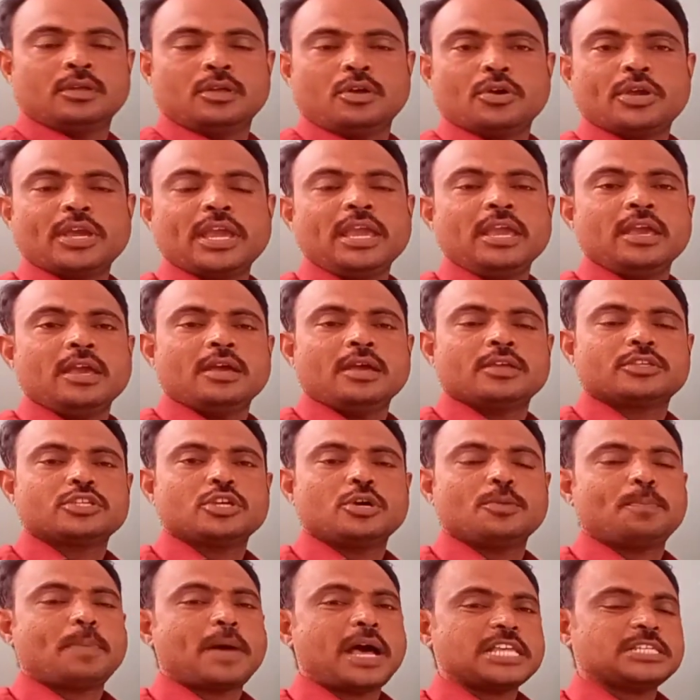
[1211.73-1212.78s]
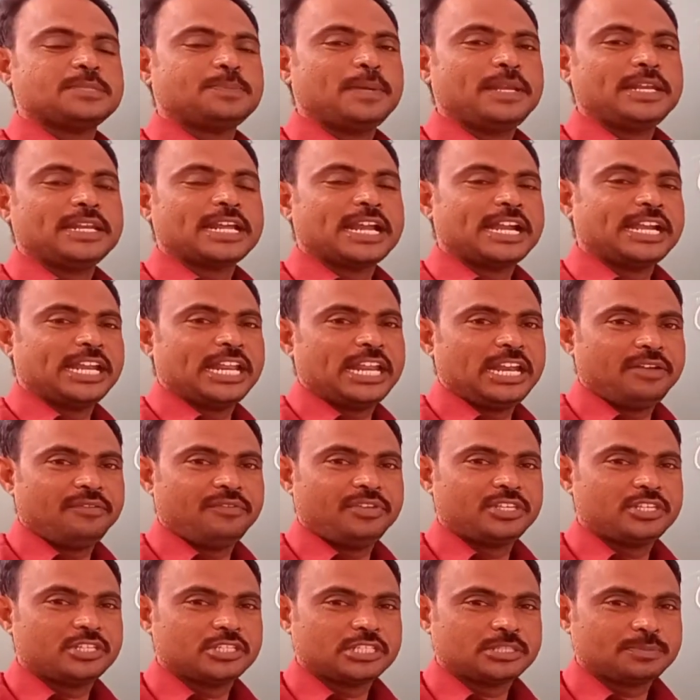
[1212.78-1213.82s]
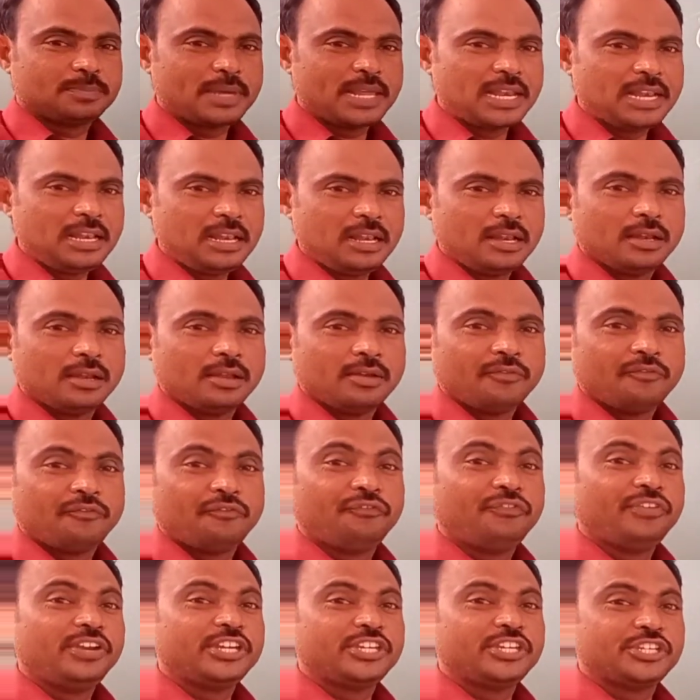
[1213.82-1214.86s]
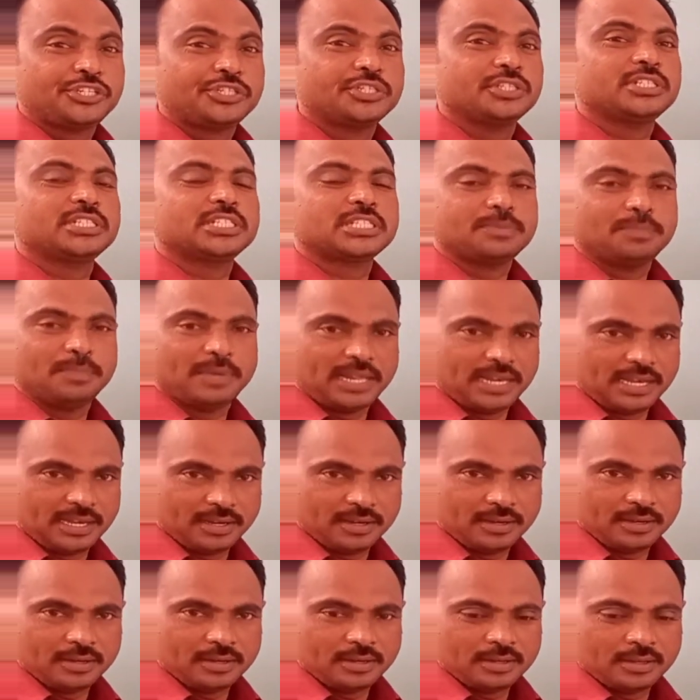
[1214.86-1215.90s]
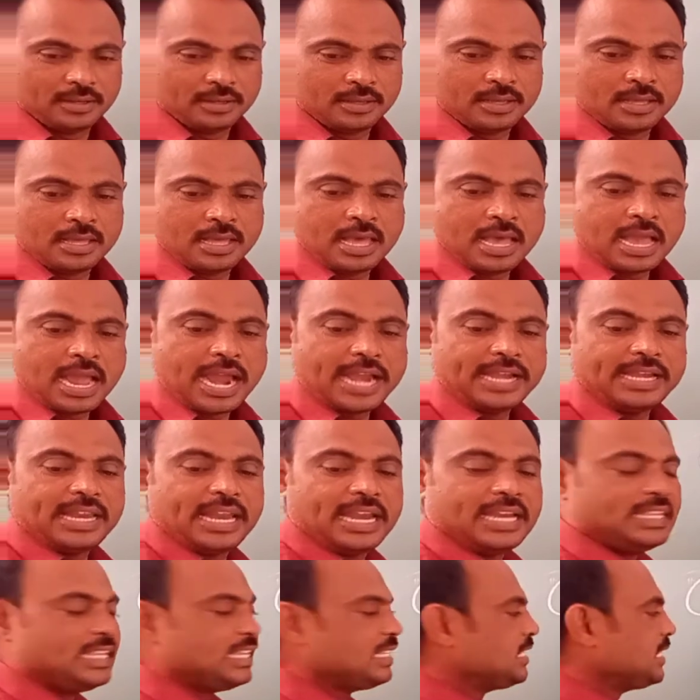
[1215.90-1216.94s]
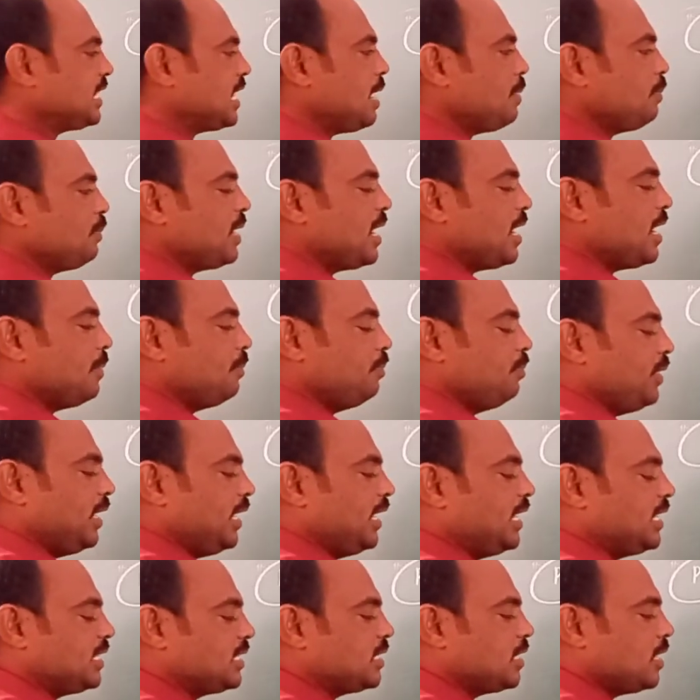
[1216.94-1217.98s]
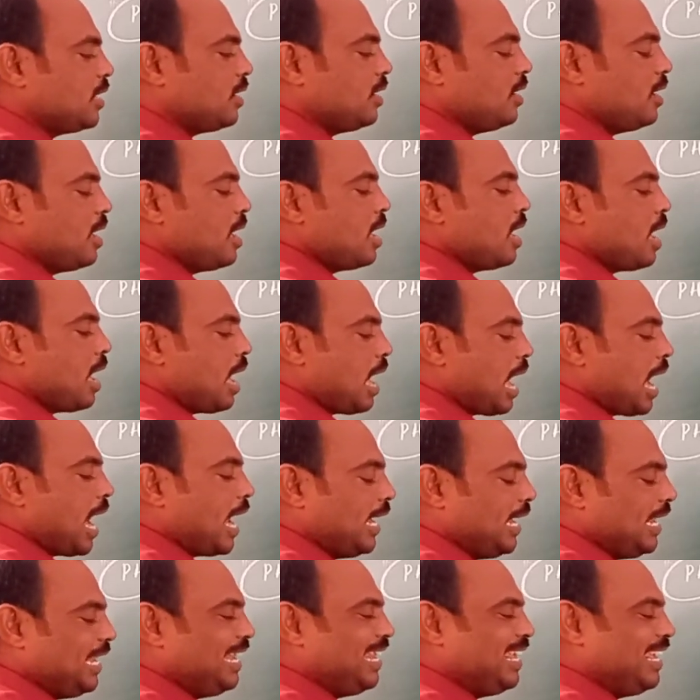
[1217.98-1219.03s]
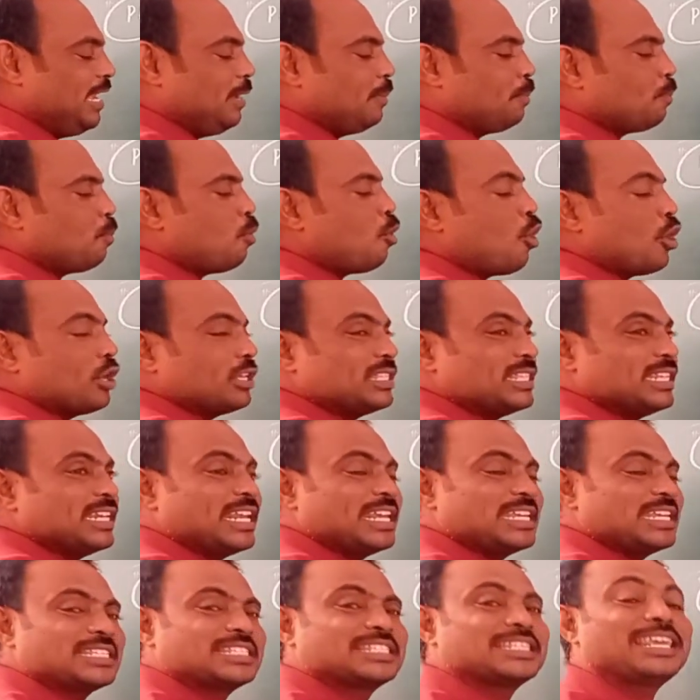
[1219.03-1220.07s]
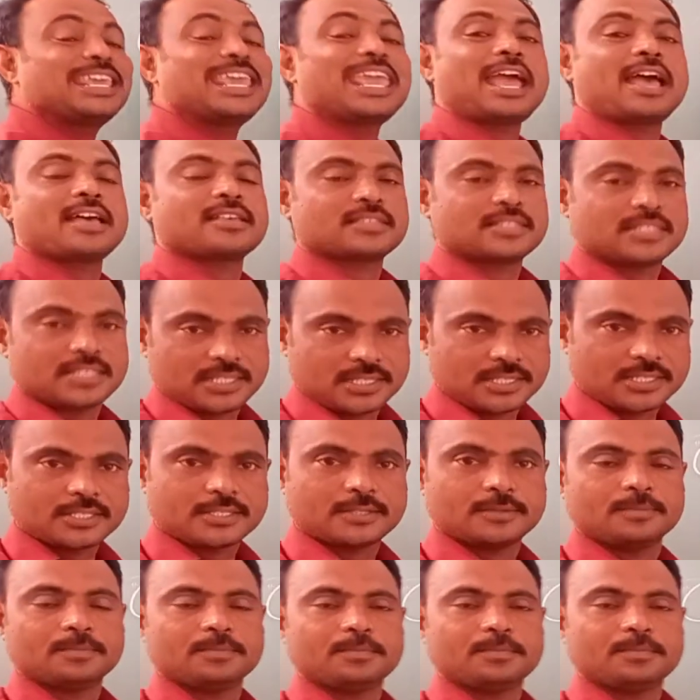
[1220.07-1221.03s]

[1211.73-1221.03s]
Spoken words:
Okay, so phosphine contain which smell? Fish smell. And at the same time it is a highly poisonous gas.